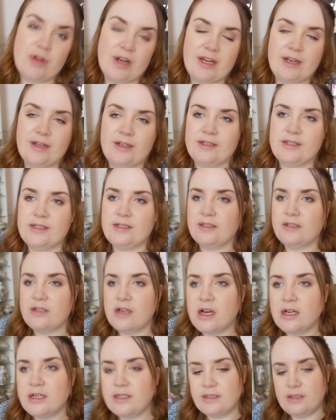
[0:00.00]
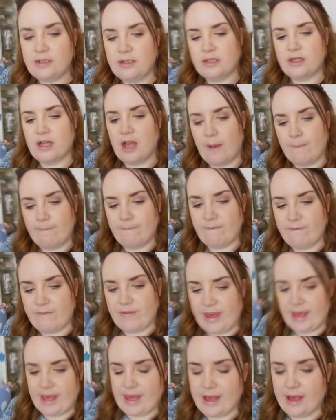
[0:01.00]
trainers. Nice and
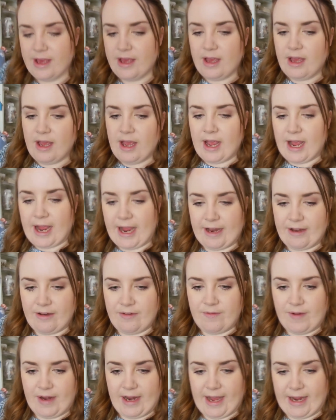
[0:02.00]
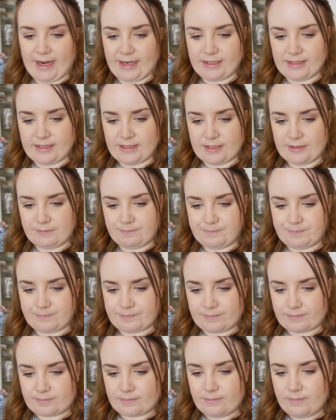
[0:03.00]
comfy and relaxed.
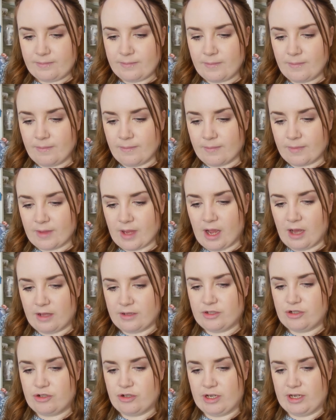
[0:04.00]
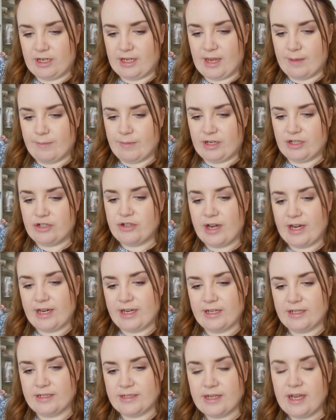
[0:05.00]
Arthur's trying to get my
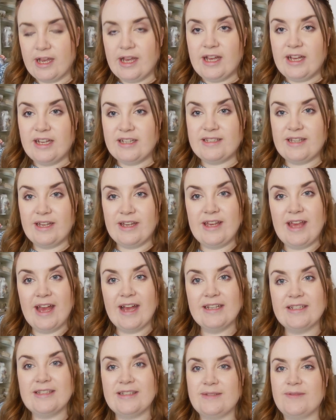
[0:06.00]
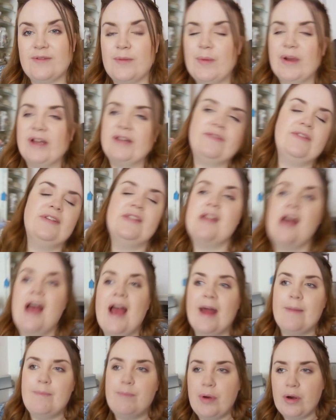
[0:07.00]
trainers. So yes, for breakfast I
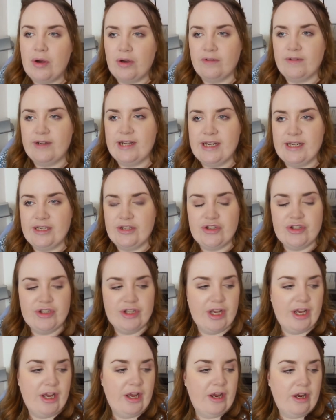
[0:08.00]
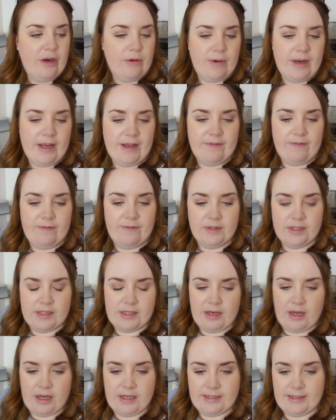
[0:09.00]
had porridge with
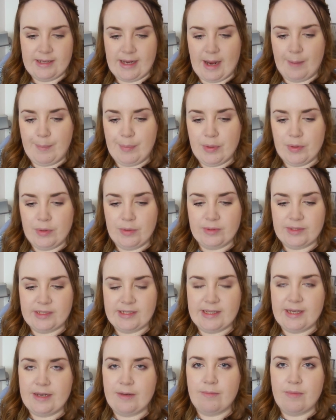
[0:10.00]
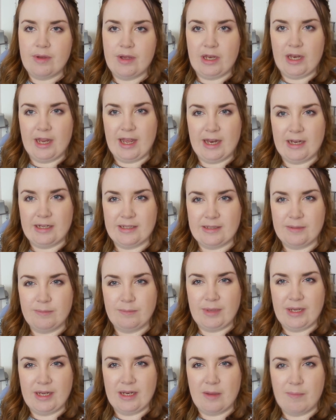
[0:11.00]
sliced apple, cinnamon and some
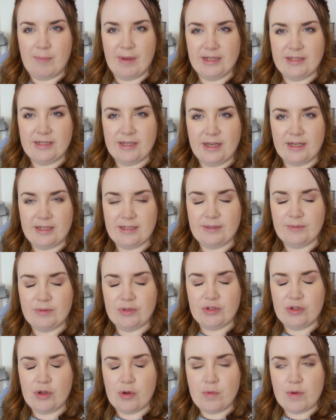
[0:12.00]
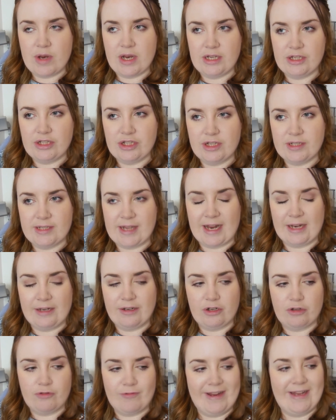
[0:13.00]
peanut butter because it was so delicious,
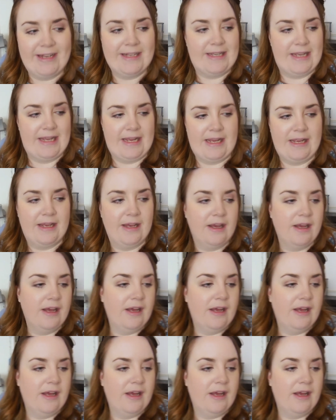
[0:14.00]
and green tea.